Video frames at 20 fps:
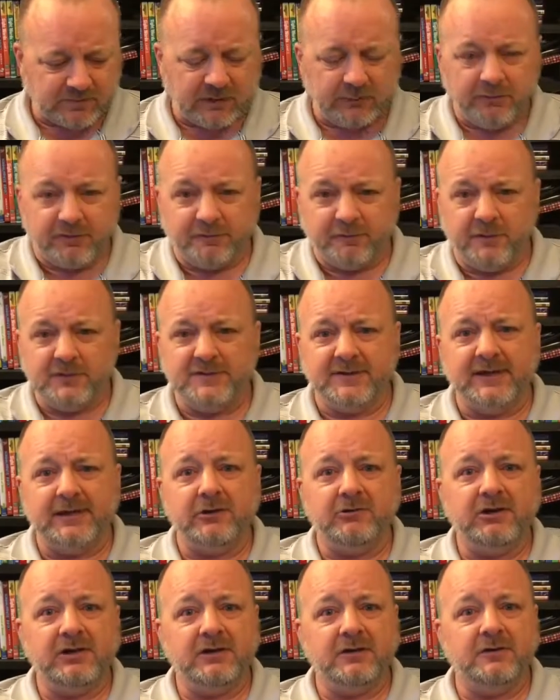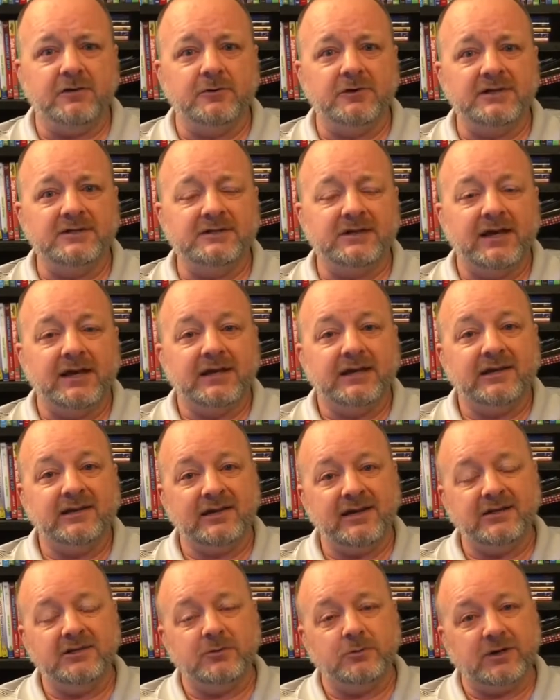Well, the first thing you need to do is you
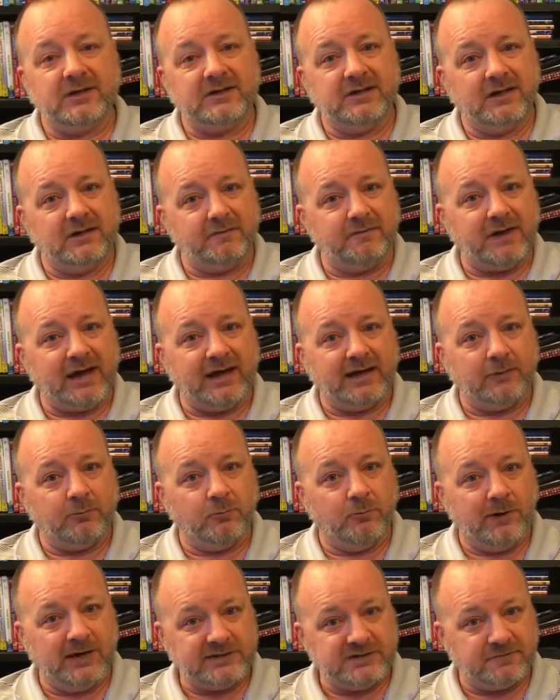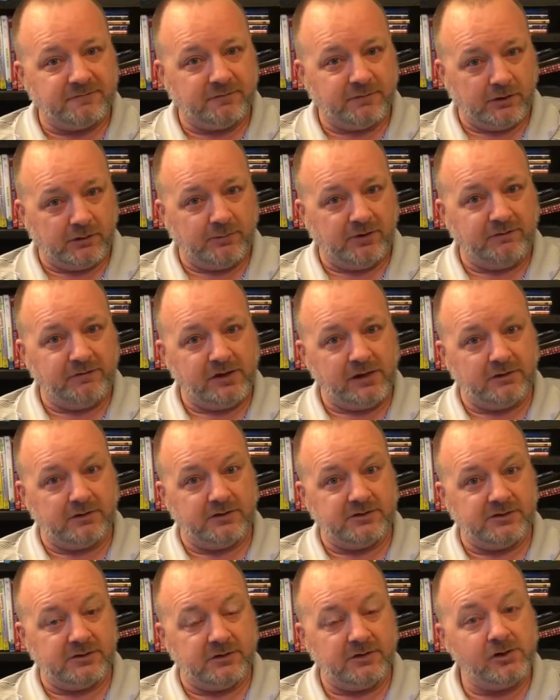need to identify which verbal
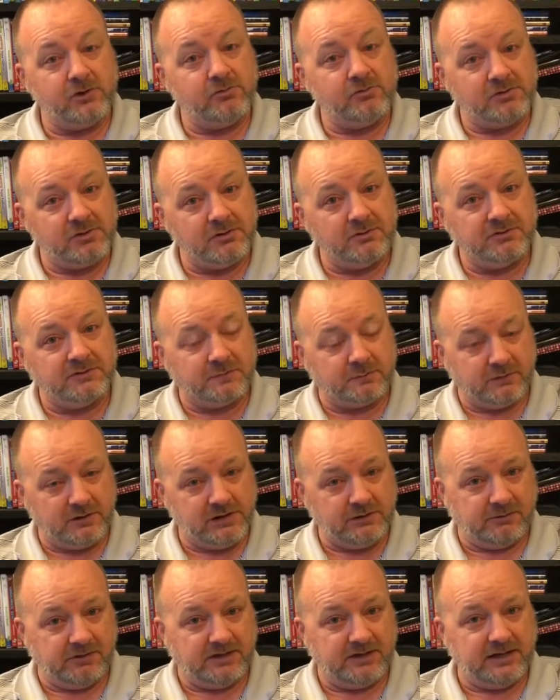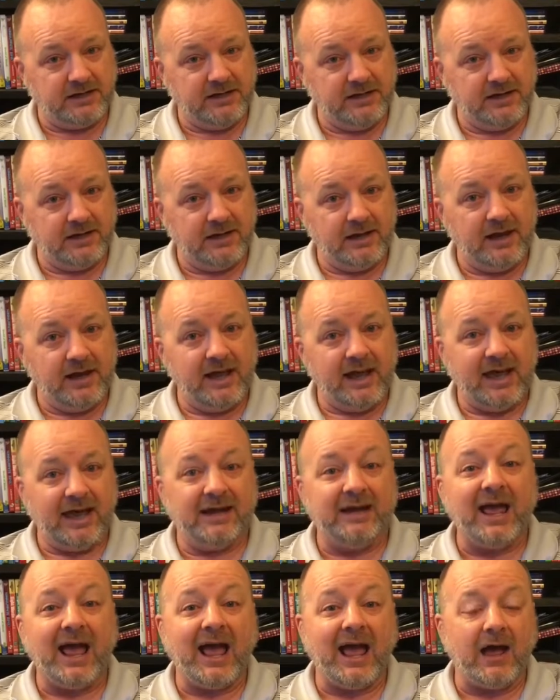fillers you use frequently
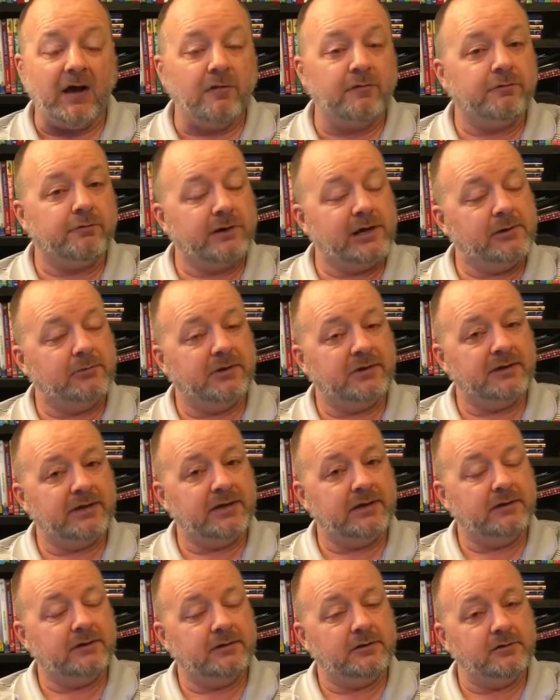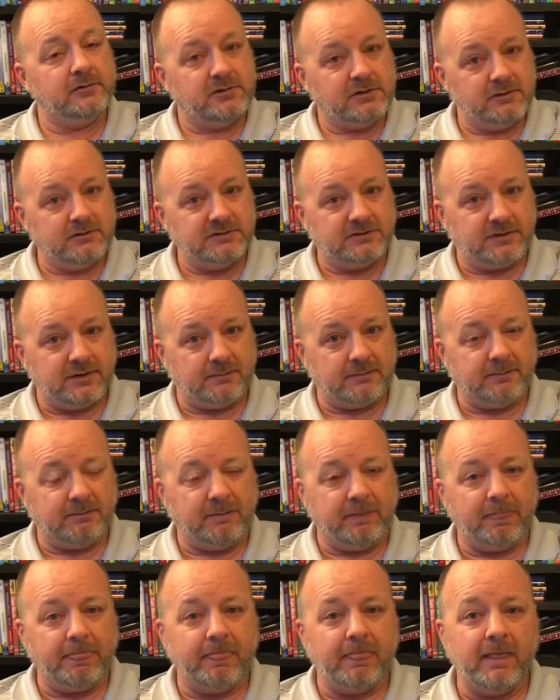and how frequently you use them.
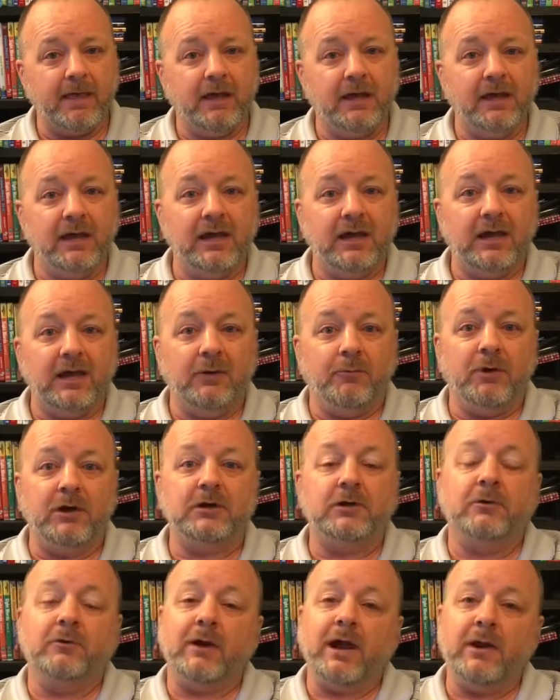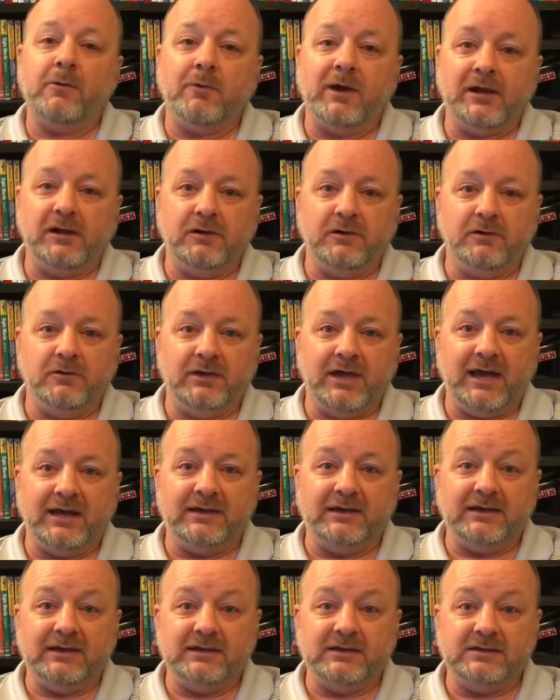And one great way to do that
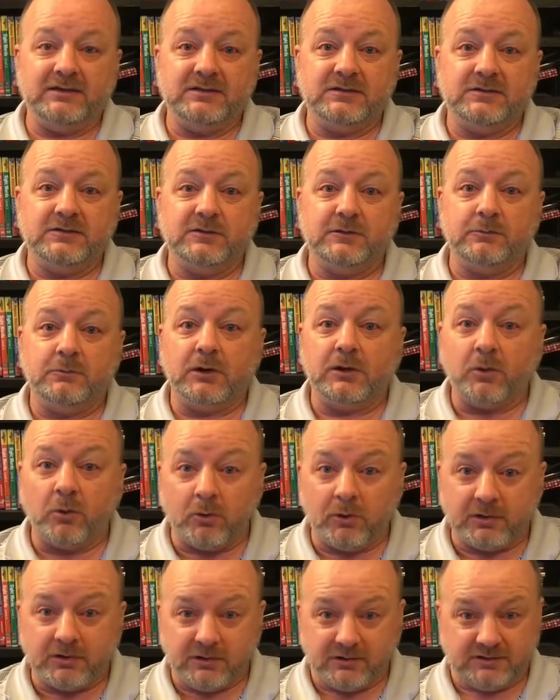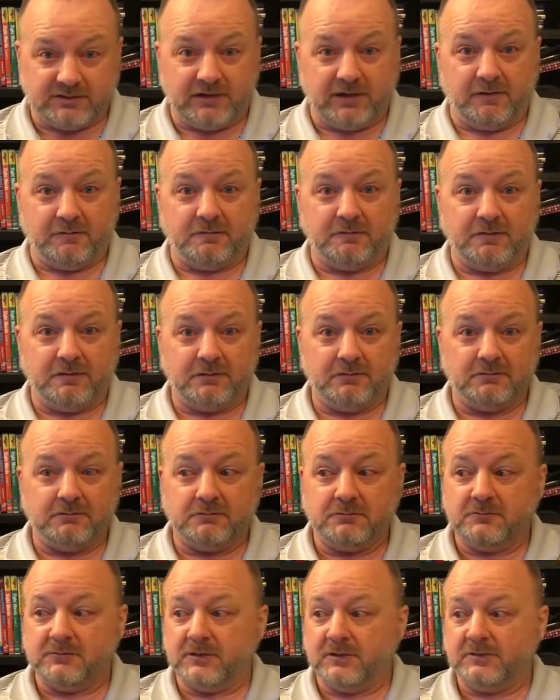is to record yourself.
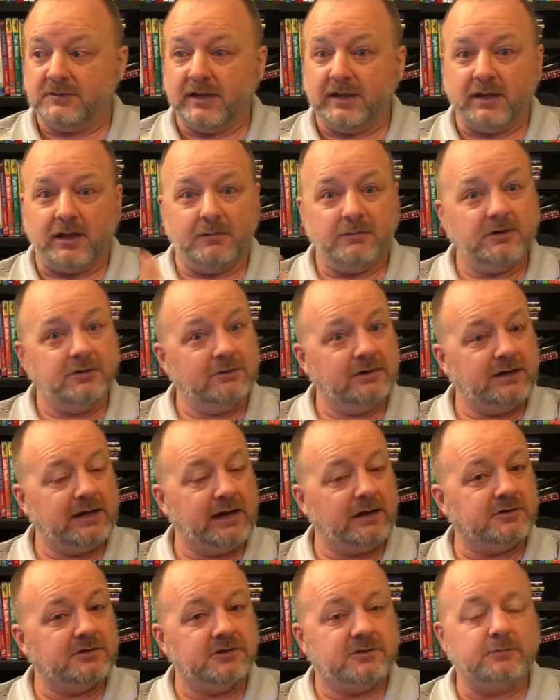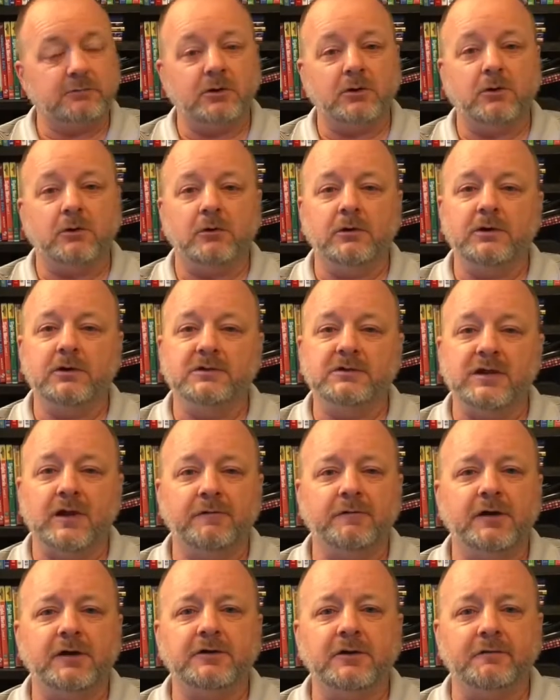Just like I'm doing now. Just record
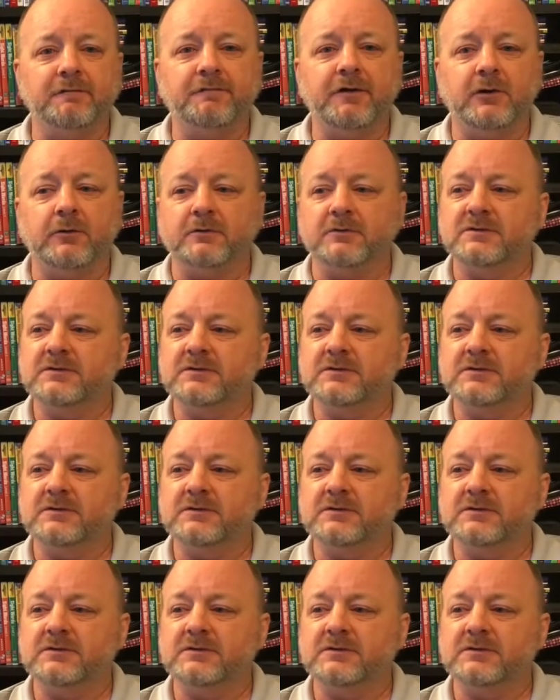yourself on your phone.